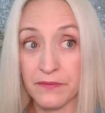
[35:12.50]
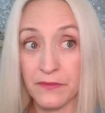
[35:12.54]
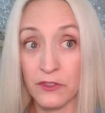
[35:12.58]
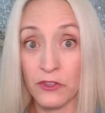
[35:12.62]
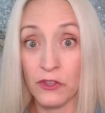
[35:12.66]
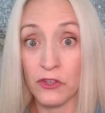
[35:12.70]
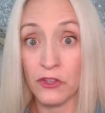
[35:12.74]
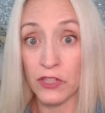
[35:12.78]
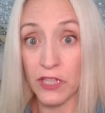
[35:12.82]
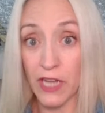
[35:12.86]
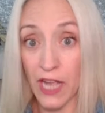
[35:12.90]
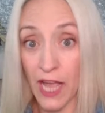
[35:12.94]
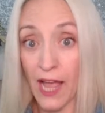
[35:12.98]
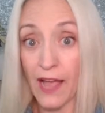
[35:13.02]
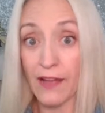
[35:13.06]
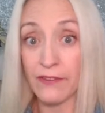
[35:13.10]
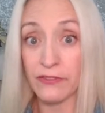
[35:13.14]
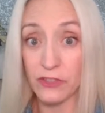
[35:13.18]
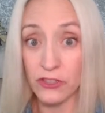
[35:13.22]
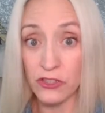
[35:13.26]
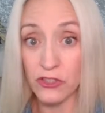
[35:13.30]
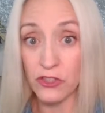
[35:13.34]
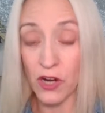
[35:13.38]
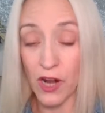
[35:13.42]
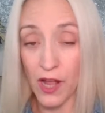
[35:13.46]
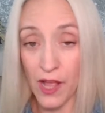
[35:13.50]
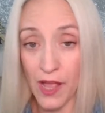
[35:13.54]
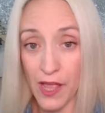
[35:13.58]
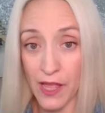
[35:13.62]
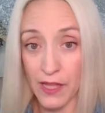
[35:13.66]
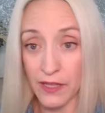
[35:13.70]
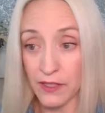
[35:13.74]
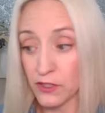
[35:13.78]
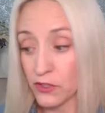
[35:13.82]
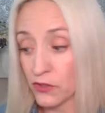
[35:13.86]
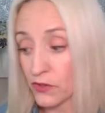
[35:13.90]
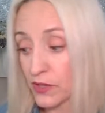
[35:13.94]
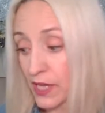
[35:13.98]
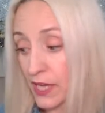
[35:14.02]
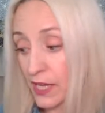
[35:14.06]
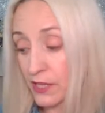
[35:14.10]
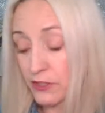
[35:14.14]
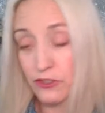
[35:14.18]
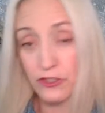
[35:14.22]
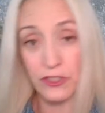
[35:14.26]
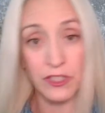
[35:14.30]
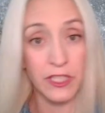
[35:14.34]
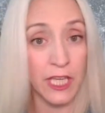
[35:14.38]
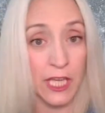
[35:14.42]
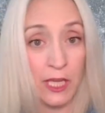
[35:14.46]
you're going to have to try it. You can't
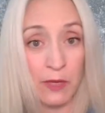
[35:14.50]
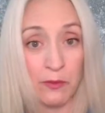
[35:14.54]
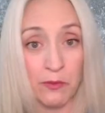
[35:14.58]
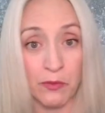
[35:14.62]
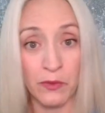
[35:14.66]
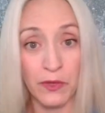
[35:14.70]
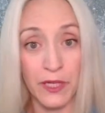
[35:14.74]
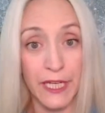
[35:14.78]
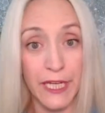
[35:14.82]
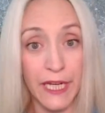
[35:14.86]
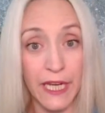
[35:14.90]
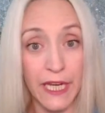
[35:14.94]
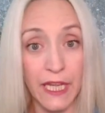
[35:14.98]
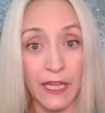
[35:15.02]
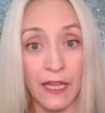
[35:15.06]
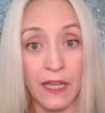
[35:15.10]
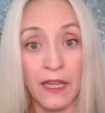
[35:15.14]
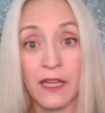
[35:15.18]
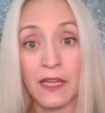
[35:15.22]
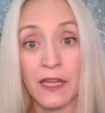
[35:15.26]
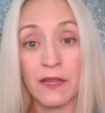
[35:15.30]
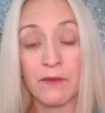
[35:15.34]
just keep reading